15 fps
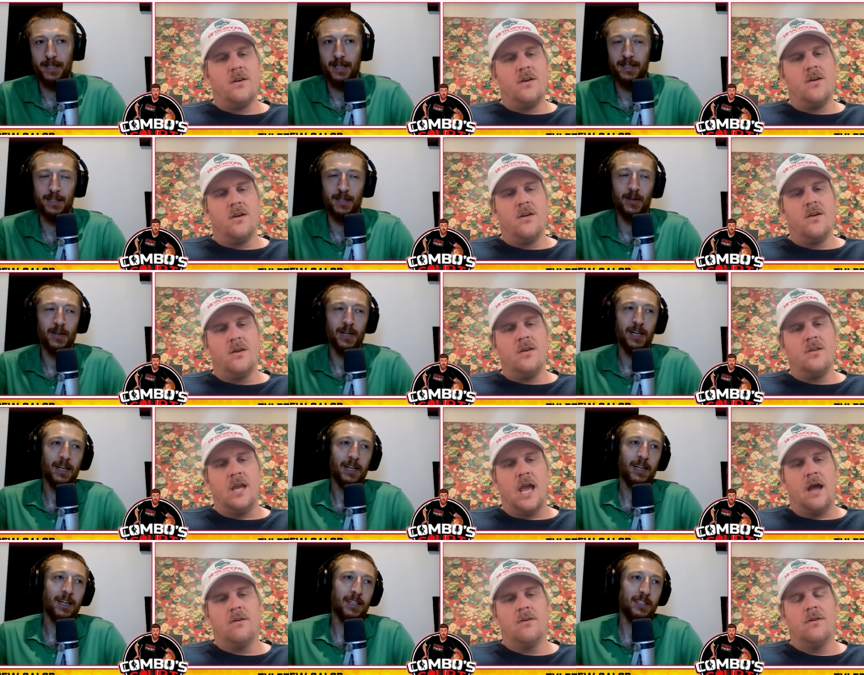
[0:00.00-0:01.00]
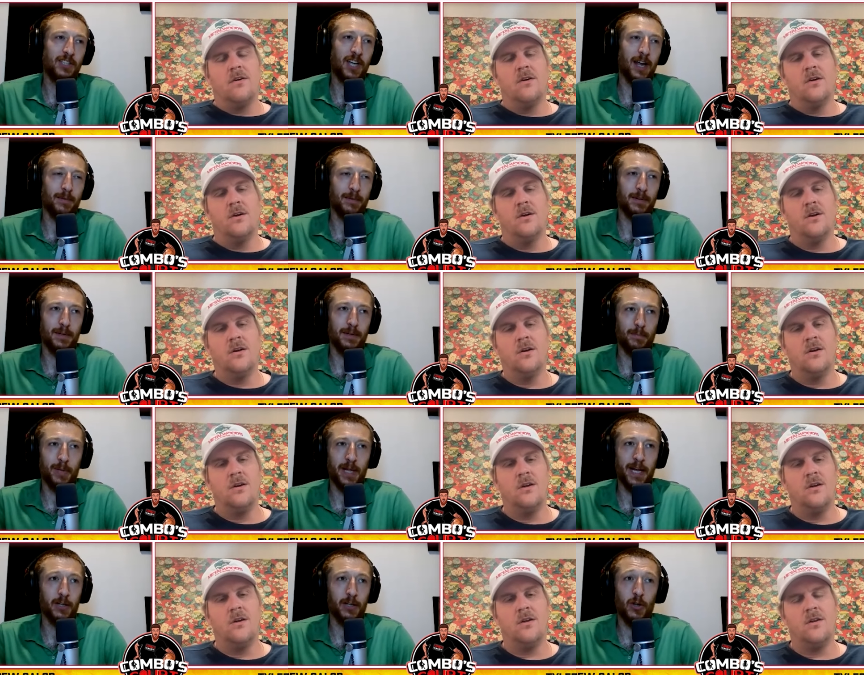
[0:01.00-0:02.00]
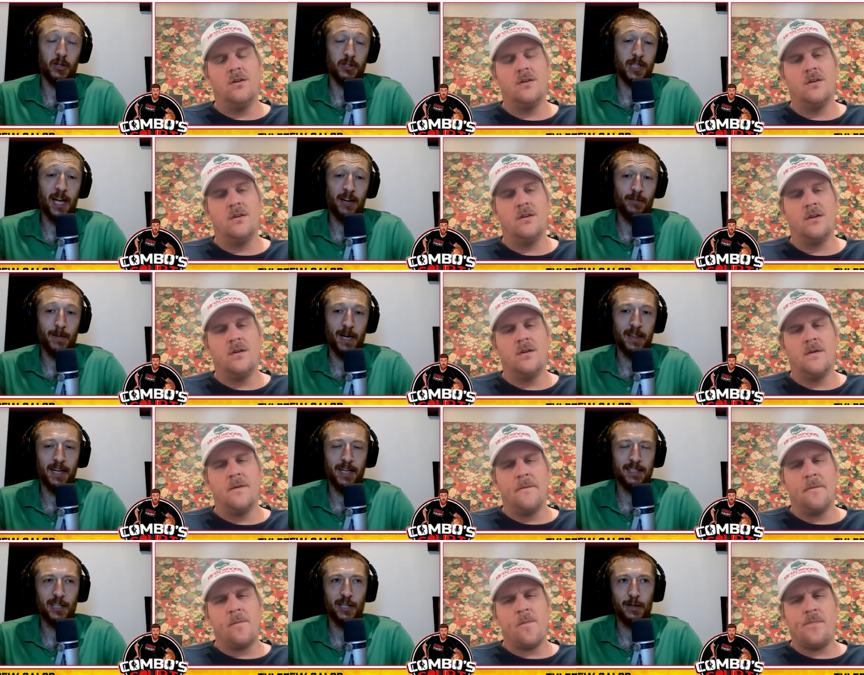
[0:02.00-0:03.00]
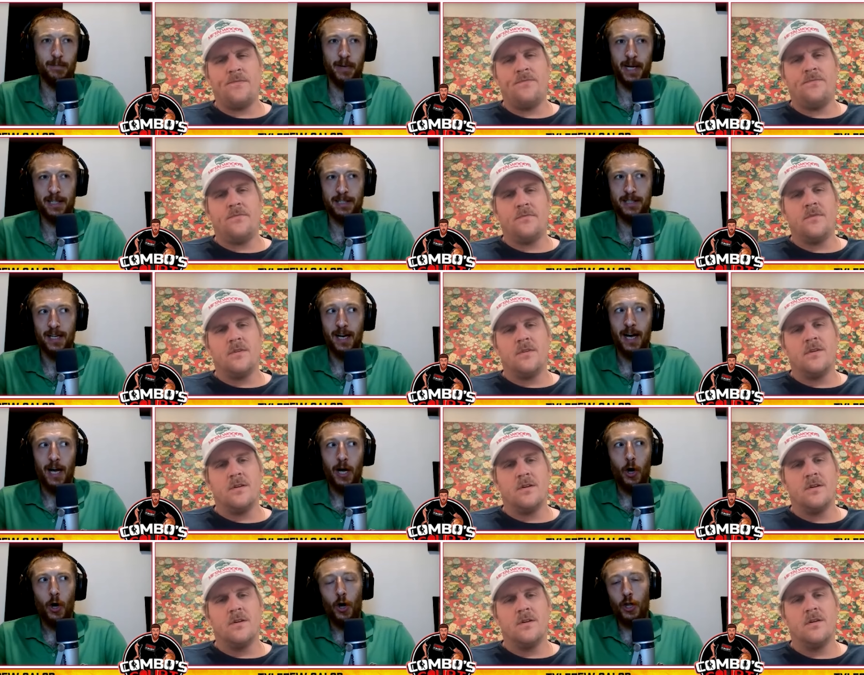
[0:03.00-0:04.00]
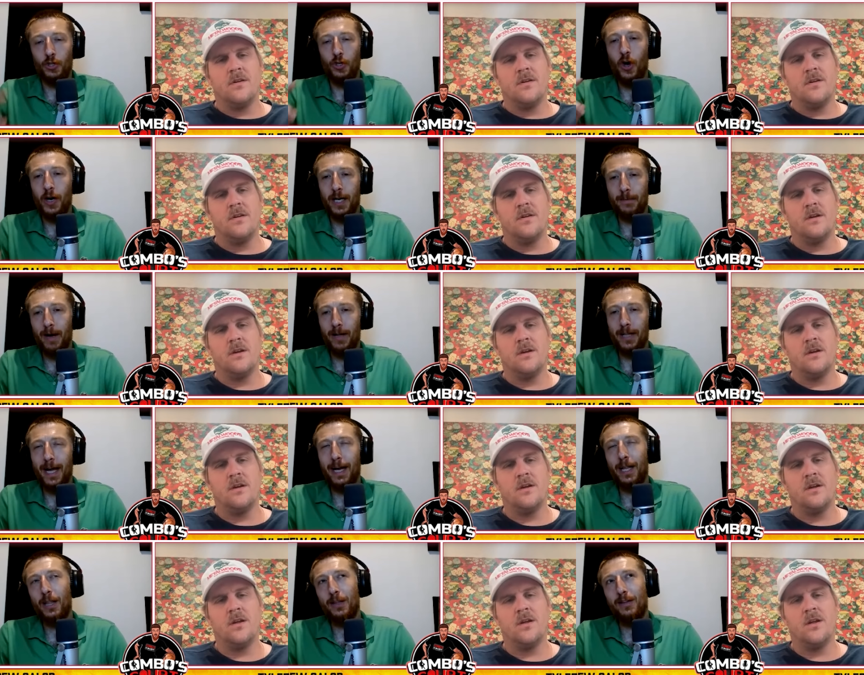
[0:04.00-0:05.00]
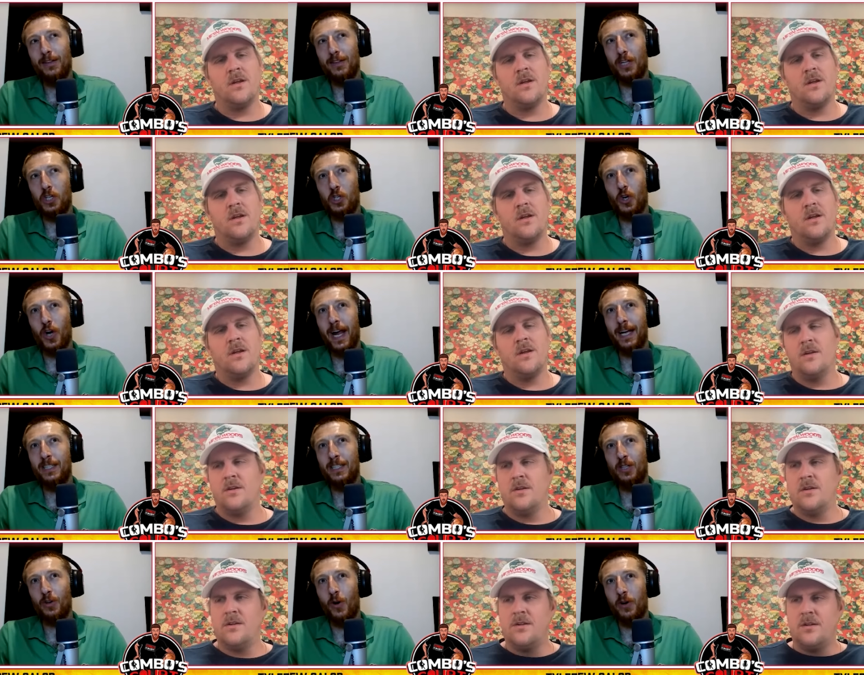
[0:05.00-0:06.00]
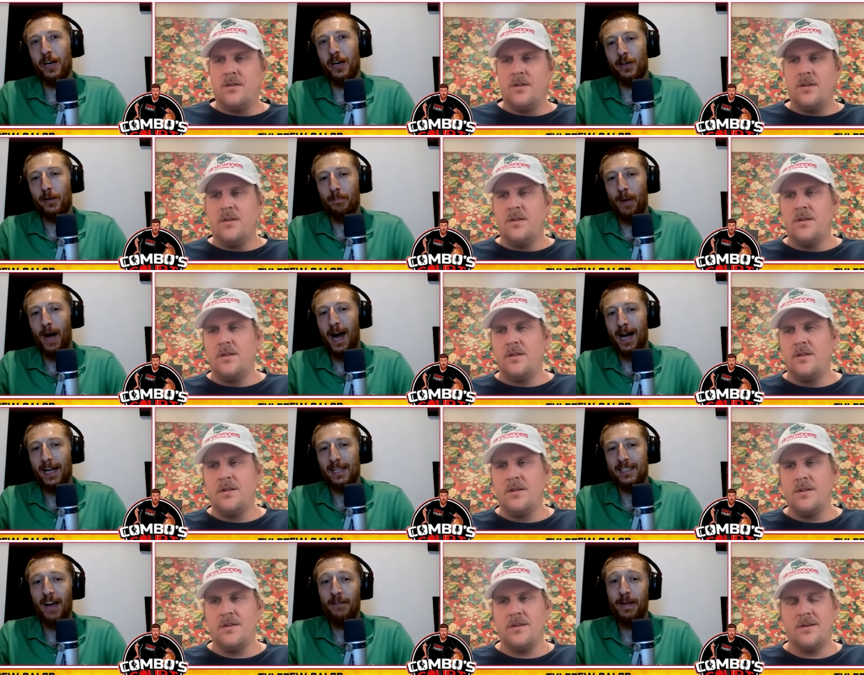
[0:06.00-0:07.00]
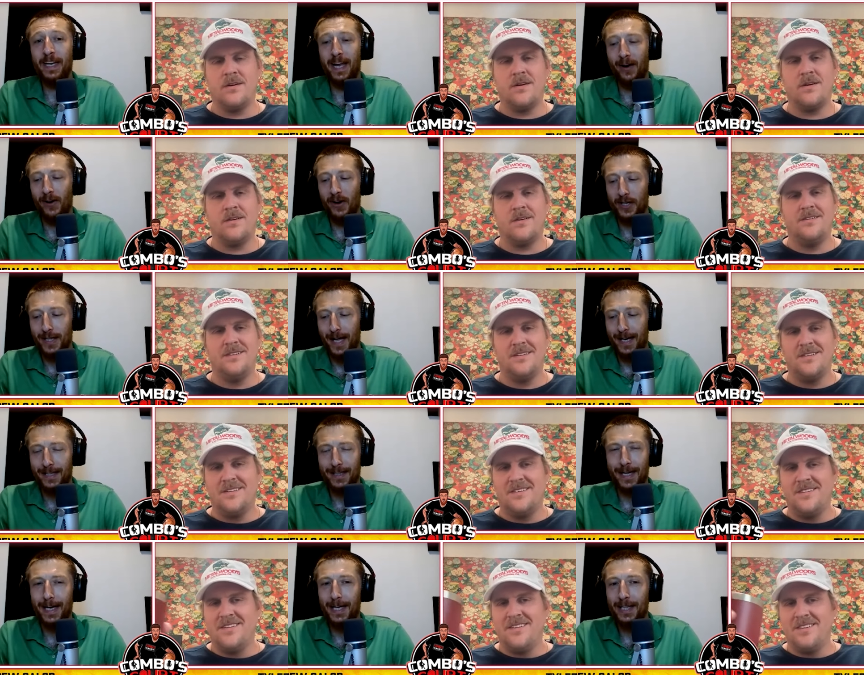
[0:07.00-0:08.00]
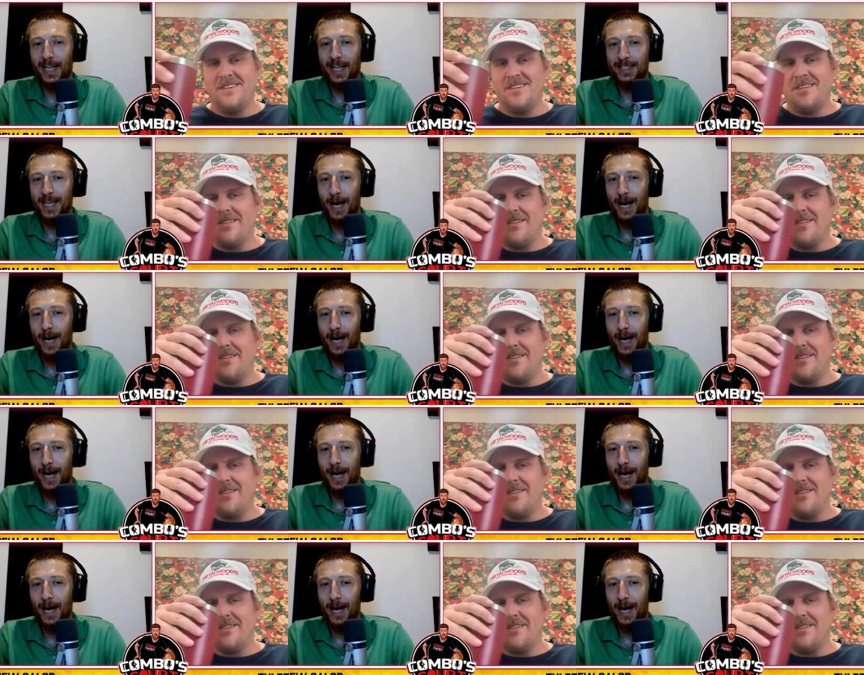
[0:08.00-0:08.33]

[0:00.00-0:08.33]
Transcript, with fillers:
Speaker 1: And then you know, yeah. Chet playing alongside of him, I think is a good mix talking about like the trades thrown out on pods, I've been hearing a lot of like Klay